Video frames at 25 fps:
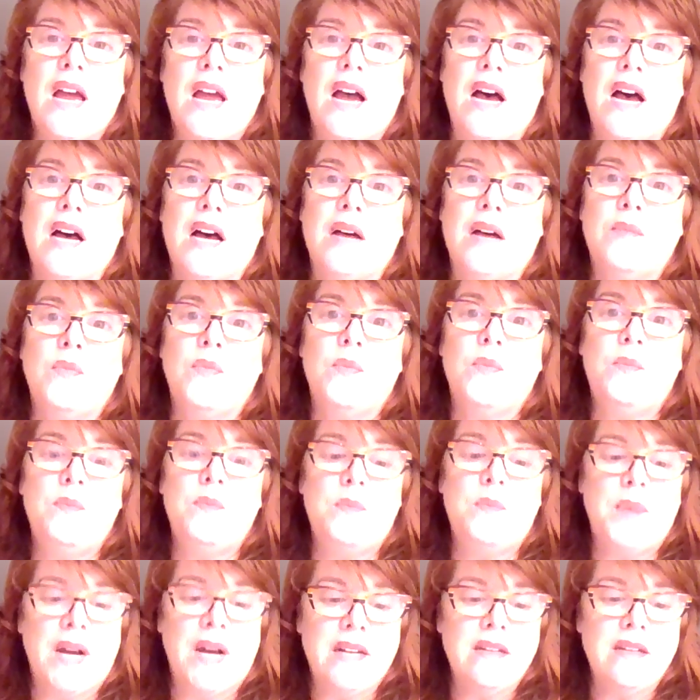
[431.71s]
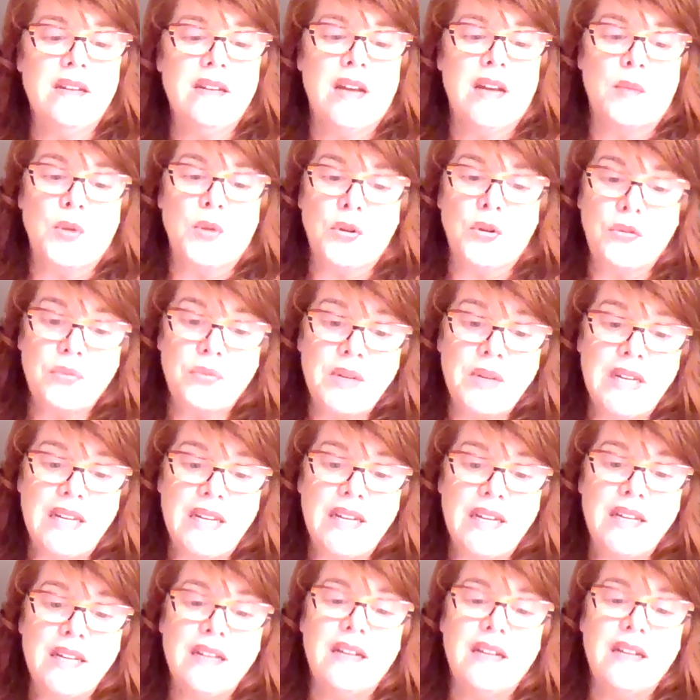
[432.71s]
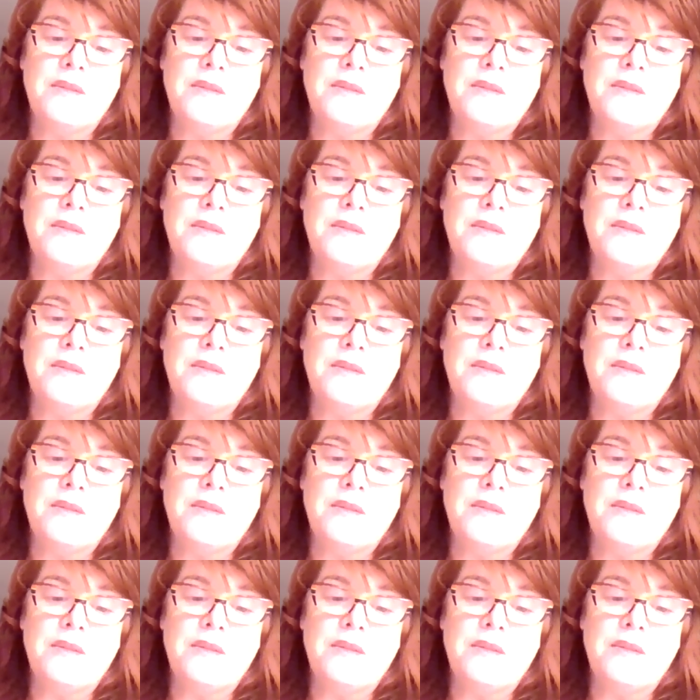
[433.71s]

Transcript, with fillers: Um, but number three,